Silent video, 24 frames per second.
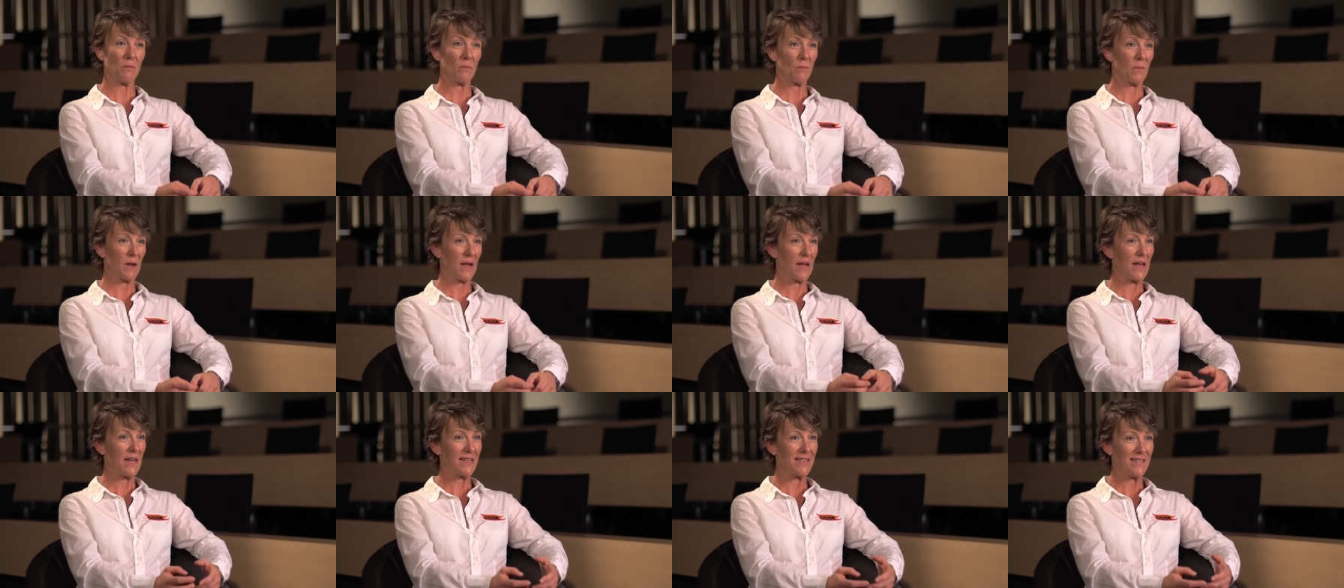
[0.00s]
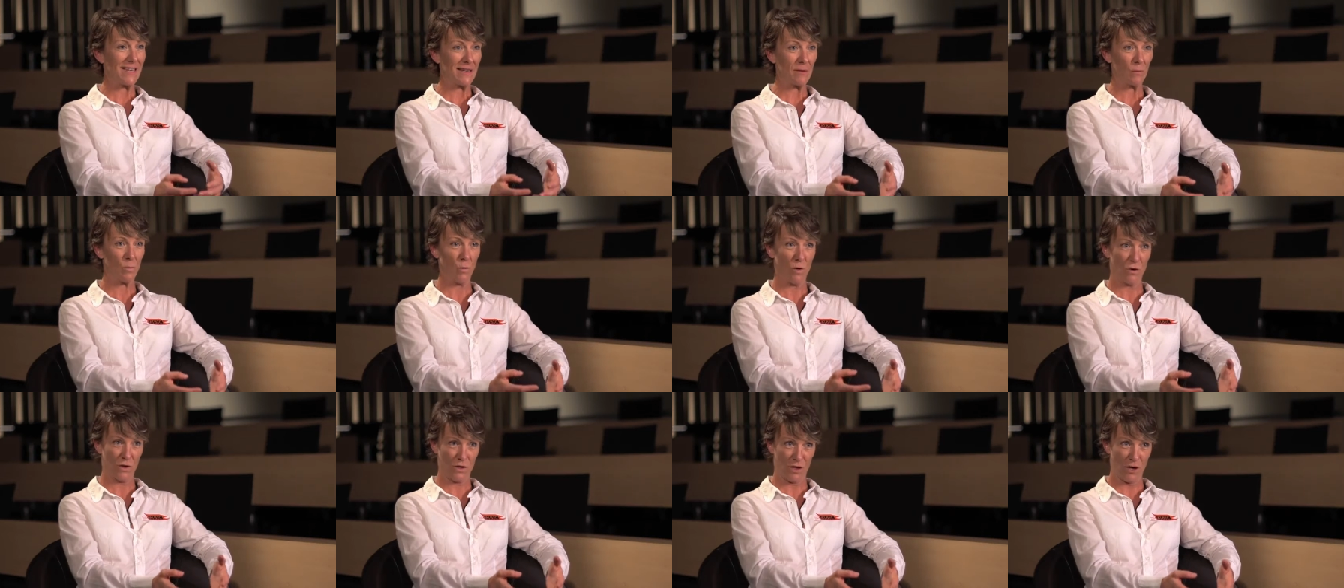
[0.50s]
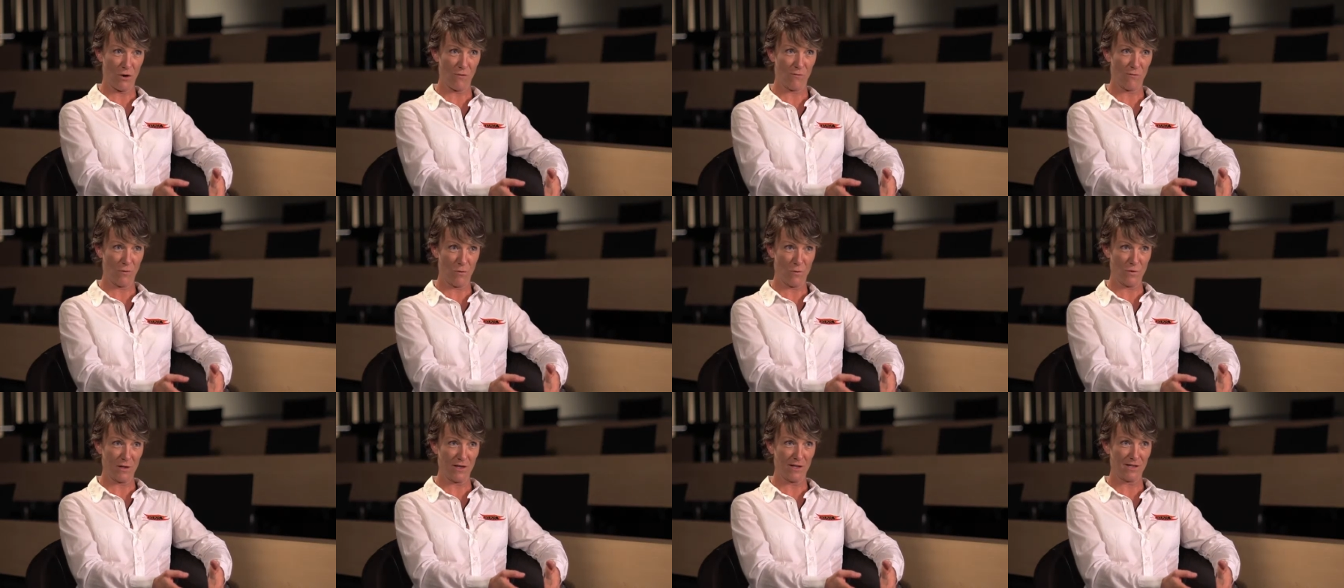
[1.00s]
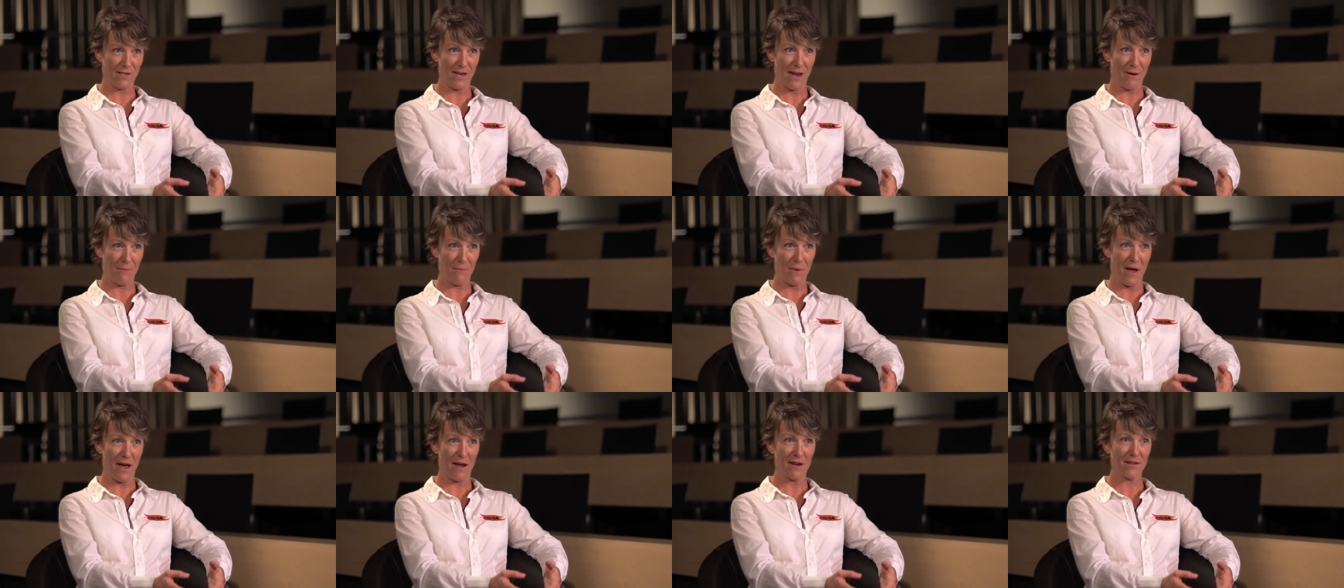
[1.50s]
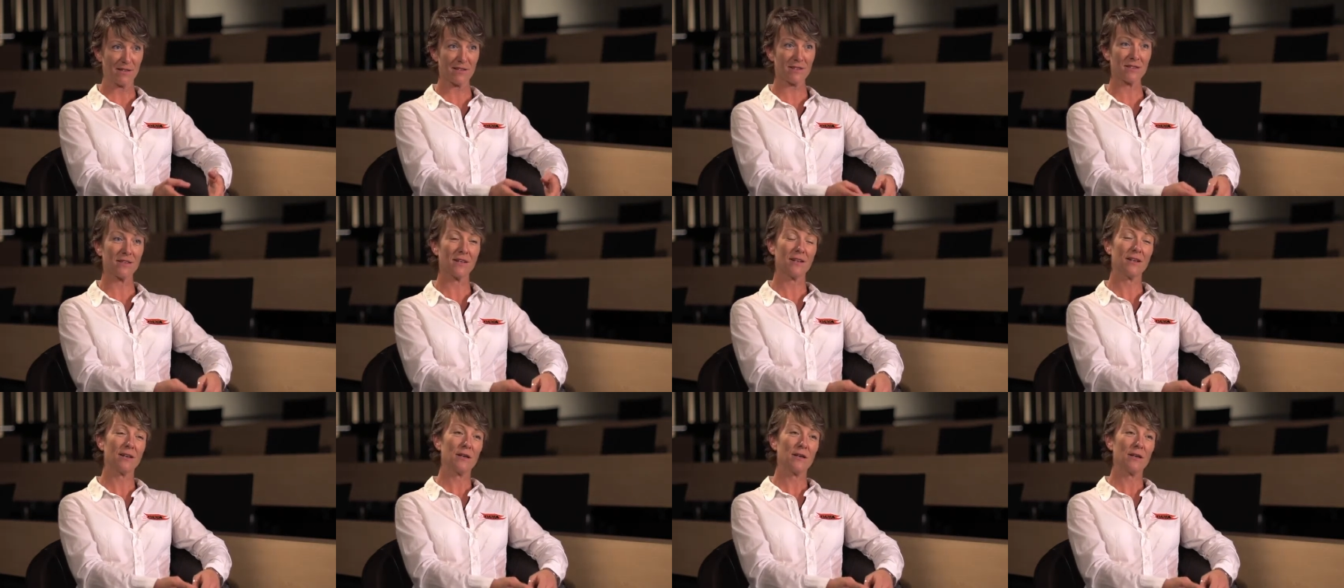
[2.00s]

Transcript: he didn't want to go forward at the same pace.